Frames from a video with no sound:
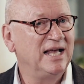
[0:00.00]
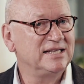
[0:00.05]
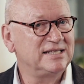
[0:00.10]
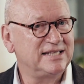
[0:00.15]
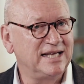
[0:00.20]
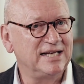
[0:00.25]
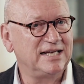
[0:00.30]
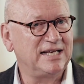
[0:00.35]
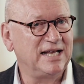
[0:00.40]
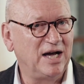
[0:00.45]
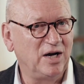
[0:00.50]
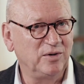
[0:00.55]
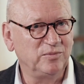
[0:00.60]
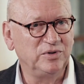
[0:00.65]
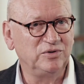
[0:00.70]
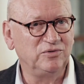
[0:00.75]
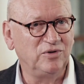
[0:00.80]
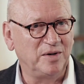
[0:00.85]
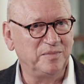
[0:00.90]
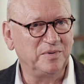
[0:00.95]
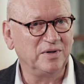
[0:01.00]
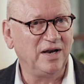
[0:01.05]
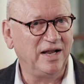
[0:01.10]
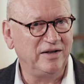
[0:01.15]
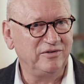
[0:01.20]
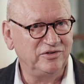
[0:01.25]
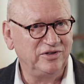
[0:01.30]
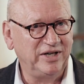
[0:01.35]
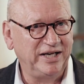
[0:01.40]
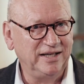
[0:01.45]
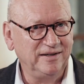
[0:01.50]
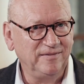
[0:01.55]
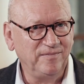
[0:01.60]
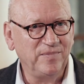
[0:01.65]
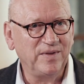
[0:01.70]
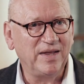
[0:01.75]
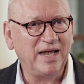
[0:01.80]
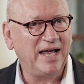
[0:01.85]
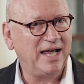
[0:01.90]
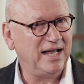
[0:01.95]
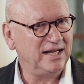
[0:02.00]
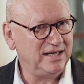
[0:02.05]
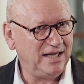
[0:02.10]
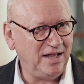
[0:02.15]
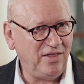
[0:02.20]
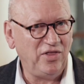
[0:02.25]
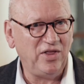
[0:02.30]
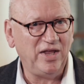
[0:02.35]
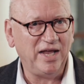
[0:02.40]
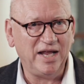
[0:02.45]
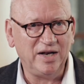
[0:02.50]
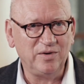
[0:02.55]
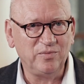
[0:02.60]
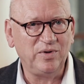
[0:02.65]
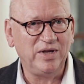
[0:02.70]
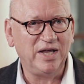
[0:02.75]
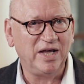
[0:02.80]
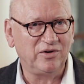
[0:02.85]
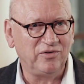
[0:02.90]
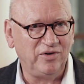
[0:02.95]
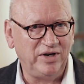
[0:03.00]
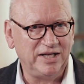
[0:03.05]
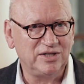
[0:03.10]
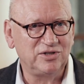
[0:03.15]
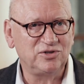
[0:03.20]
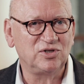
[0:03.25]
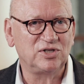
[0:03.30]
sat down with Robert Levering, and in the end we agreed